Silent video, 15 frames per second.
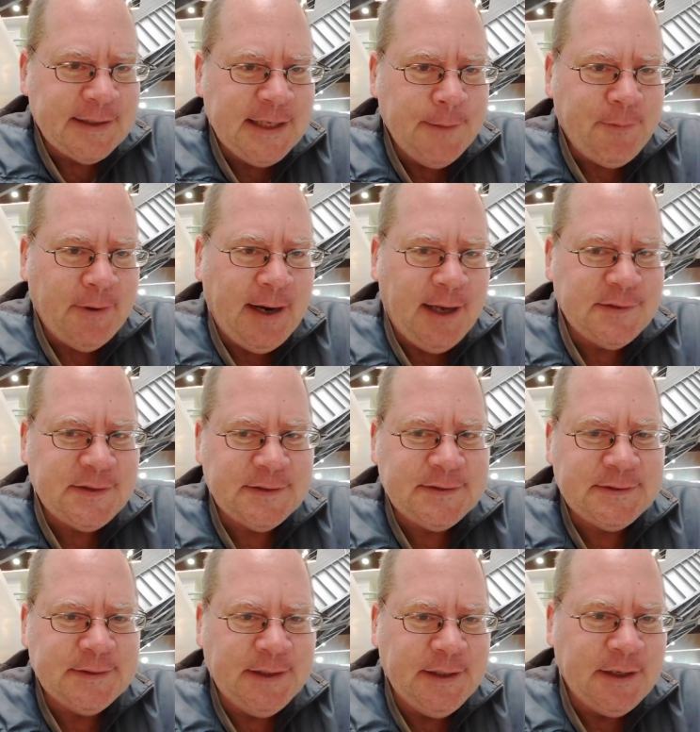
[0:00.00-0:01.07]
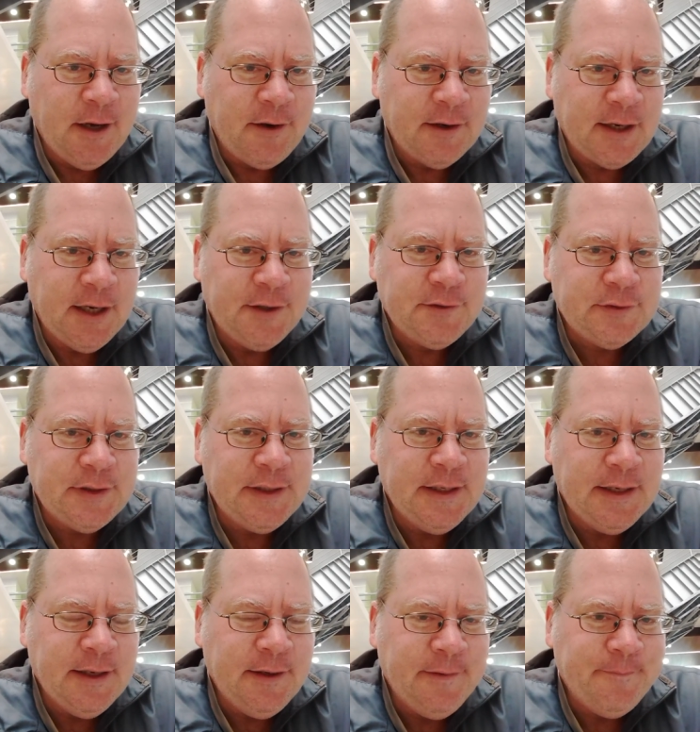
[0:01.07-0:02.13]
Keep your assets in another country
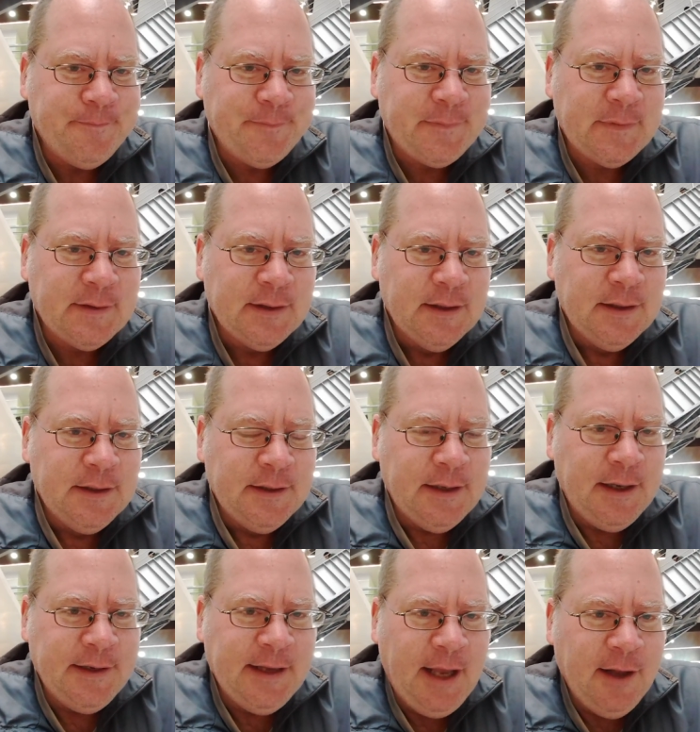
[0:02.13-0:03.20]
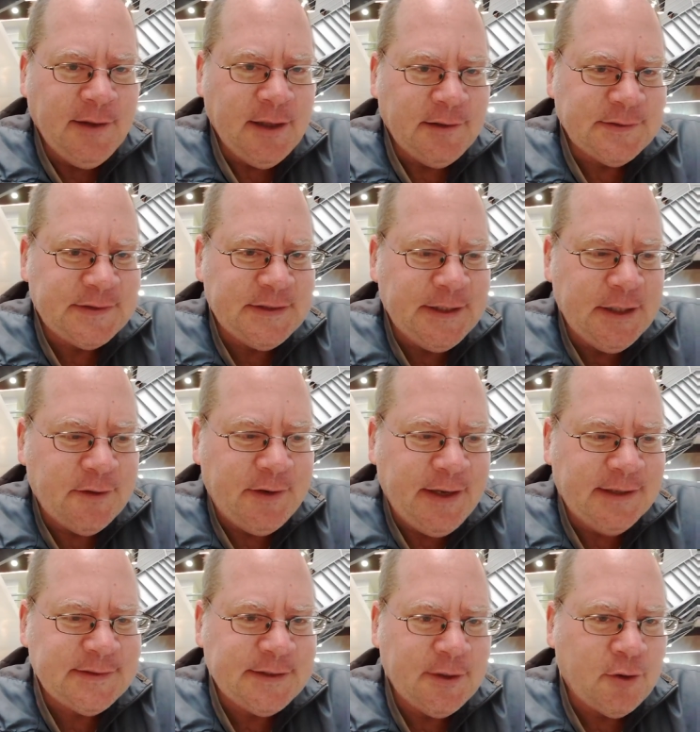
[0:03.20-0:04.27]
in an LLC or
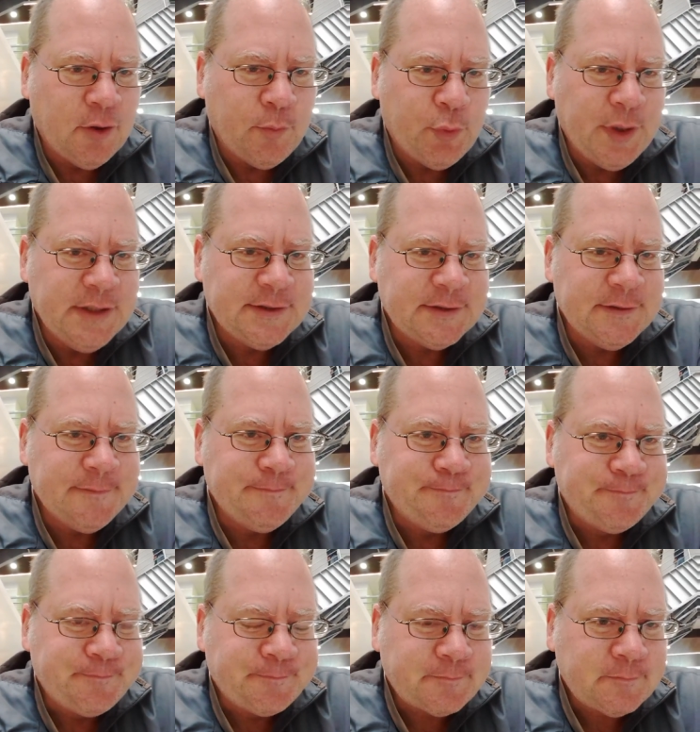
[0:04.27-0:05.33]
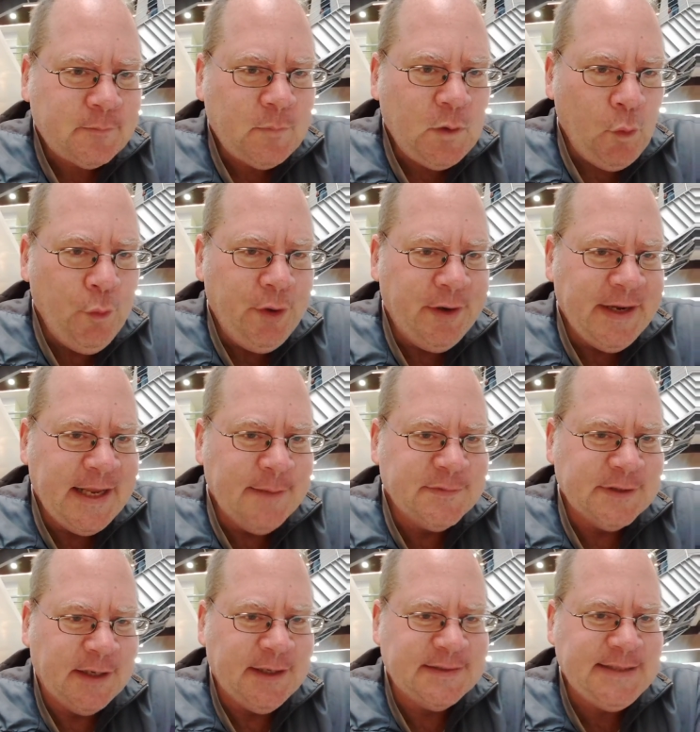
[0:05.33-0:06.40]
an SA corporation where your name's
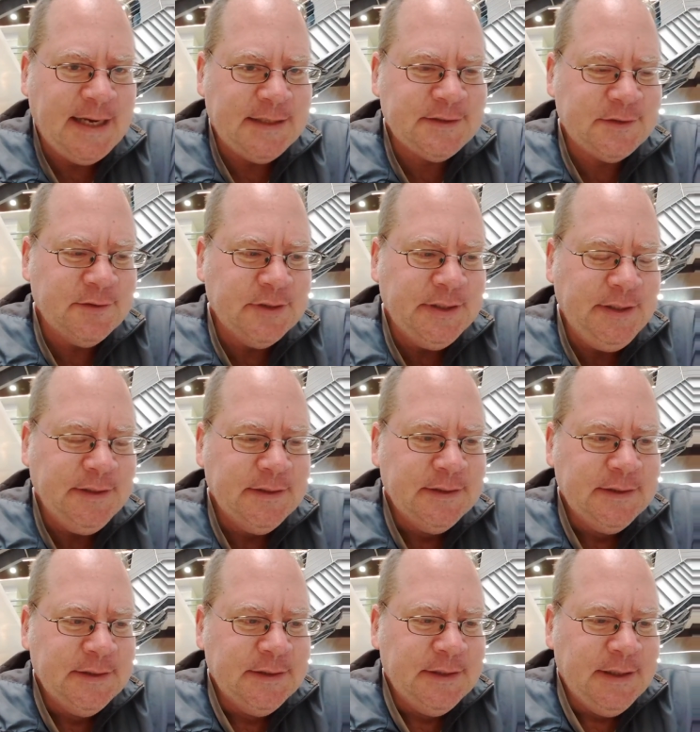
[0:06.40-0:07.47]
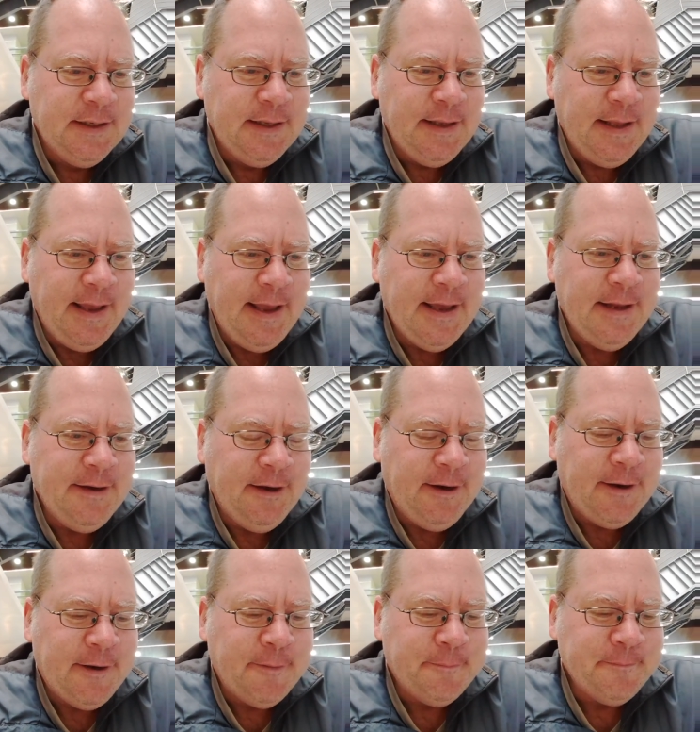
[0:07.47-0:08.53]
not attached to it. And
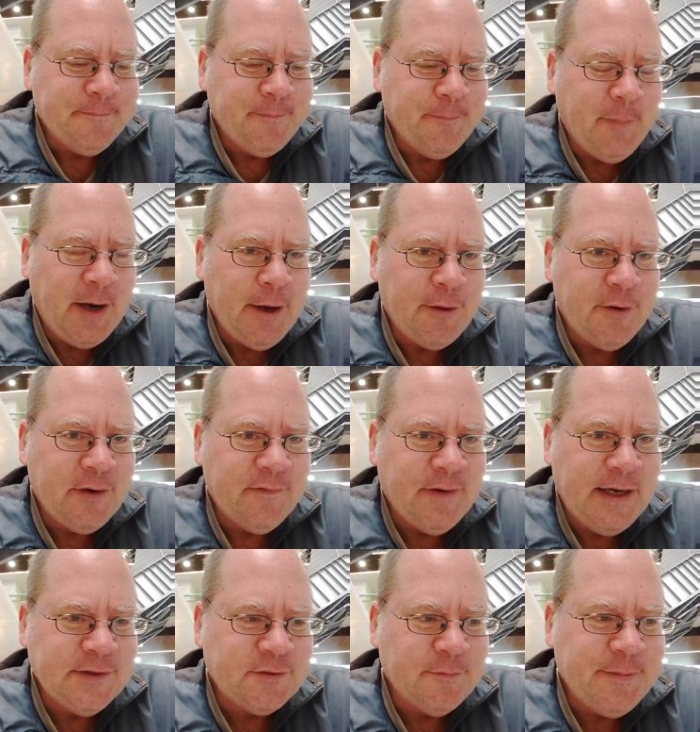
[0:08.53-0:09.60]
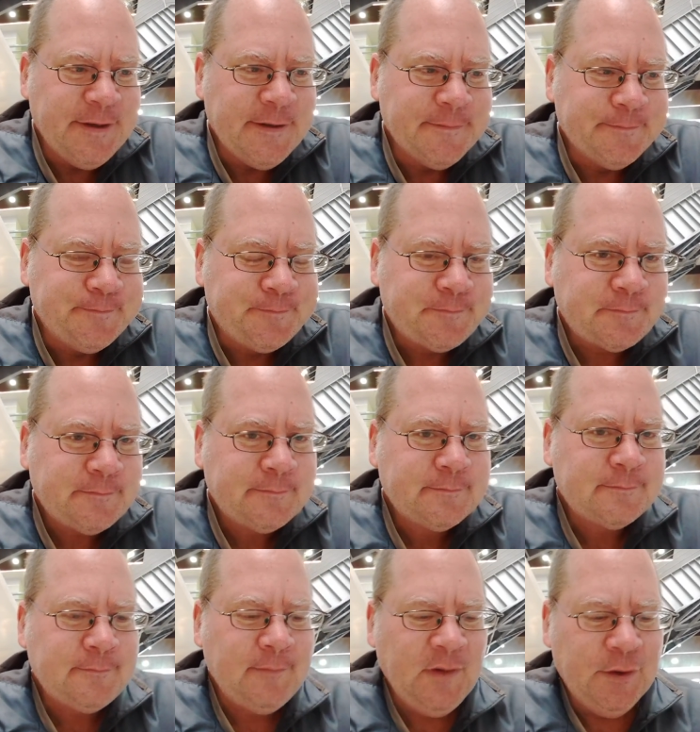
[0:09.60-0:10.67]
my other advice would be,
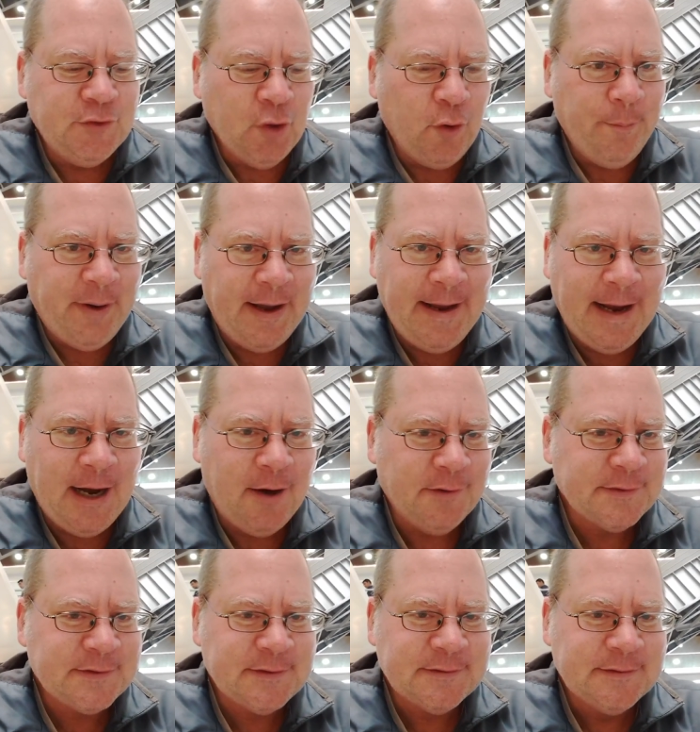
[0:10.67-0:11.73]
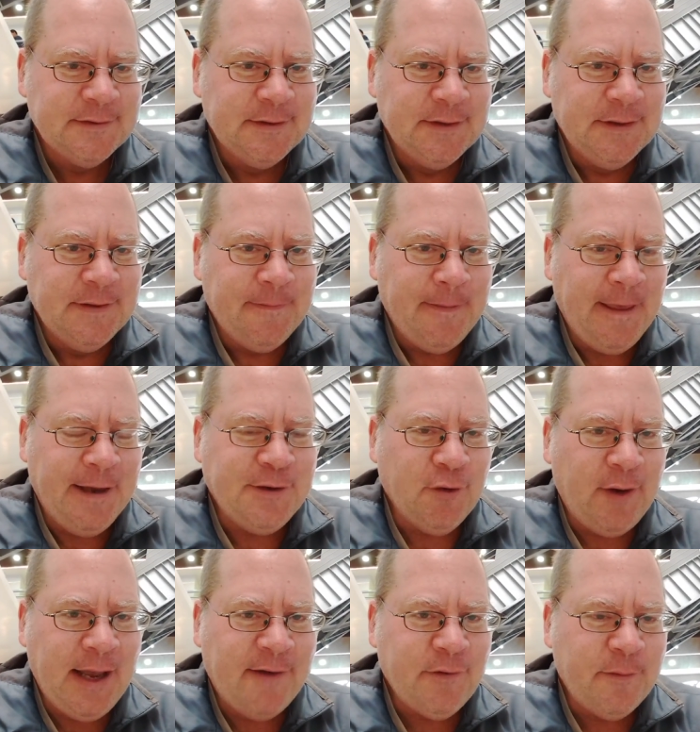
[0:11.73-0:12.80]
don't buy a house and
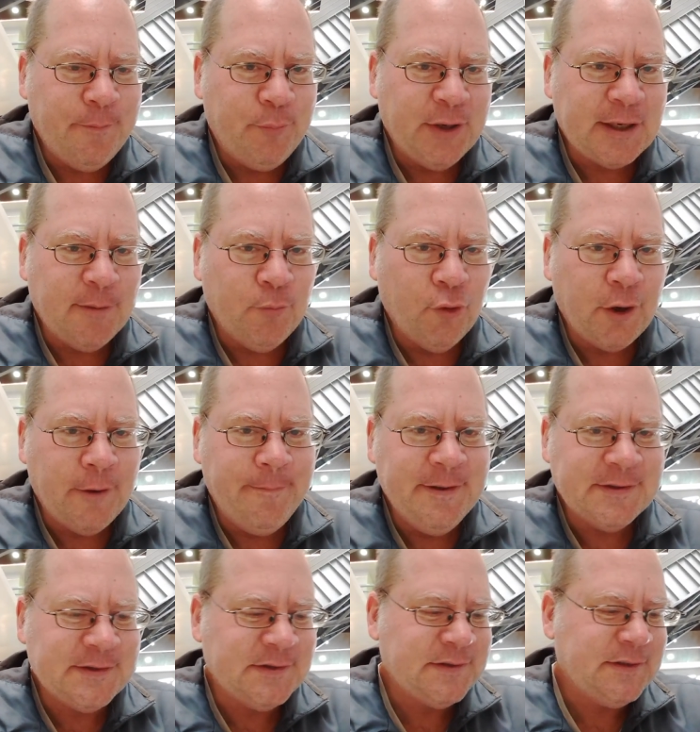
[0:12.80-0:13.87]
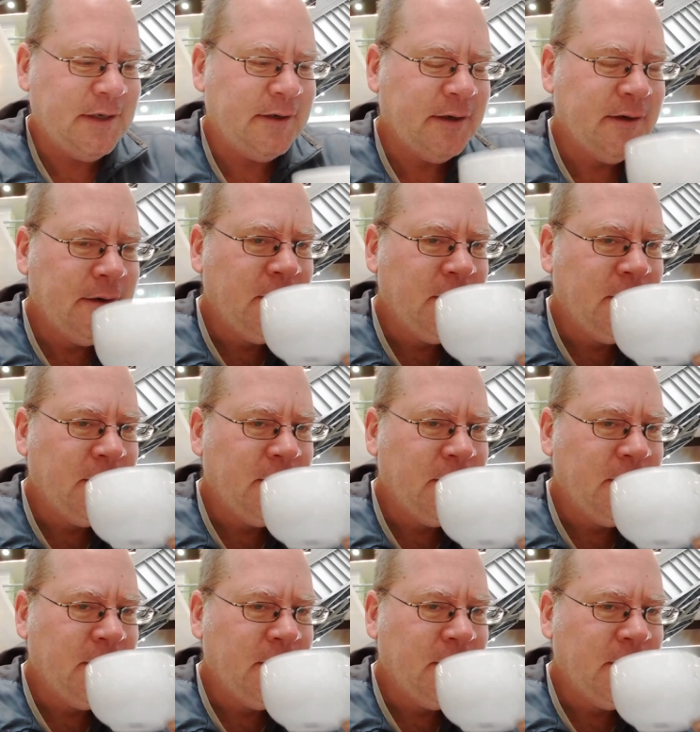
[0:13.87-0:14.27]
don't have a brick and mortar business there.